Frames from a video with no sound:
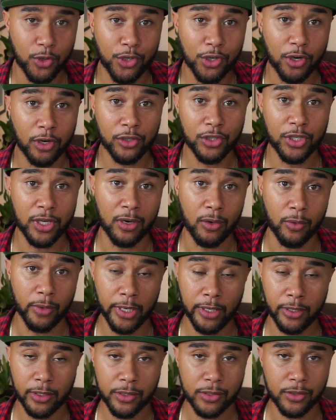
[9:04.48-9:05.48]
you a shot
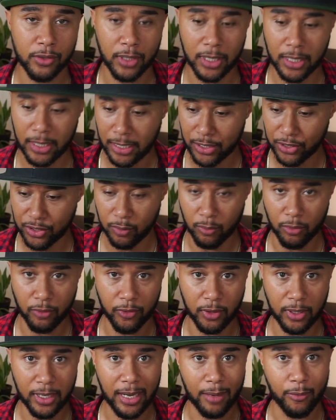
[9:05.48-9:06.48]
generator, so you can actually
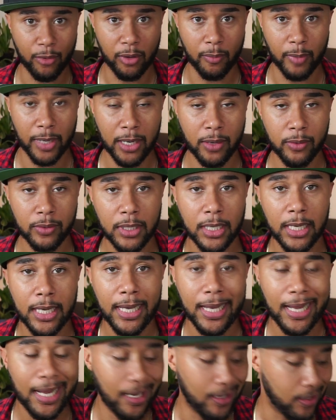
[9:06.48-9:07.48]
move your camera about,
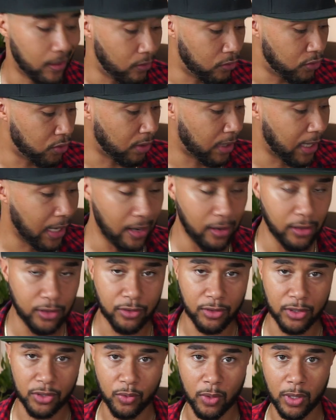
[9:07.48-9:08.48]
and gives your
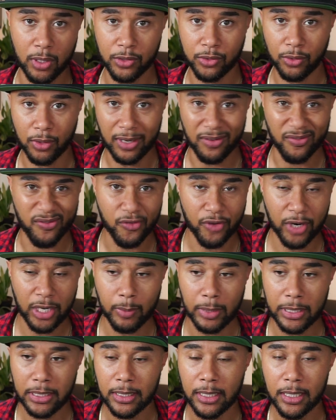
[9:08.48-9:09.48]
character as well, so you can
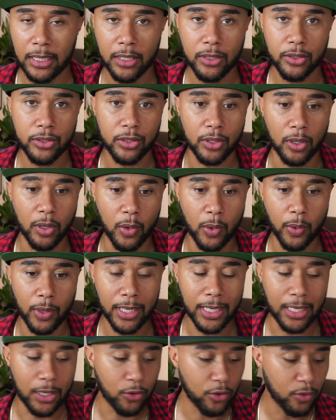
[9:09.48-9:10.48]
frame it. So
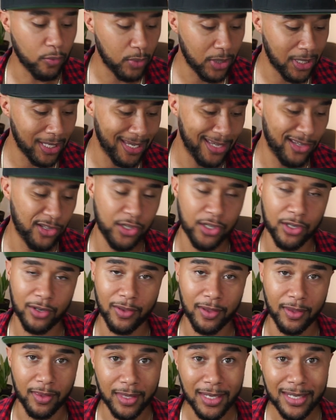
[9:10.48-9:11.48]
it couldn't be easier
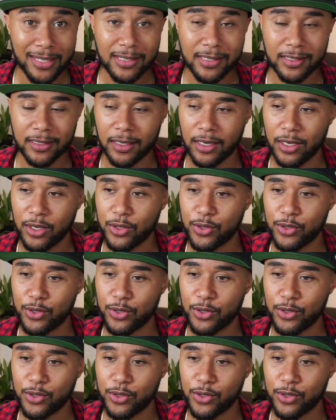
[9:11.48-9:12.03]
than this.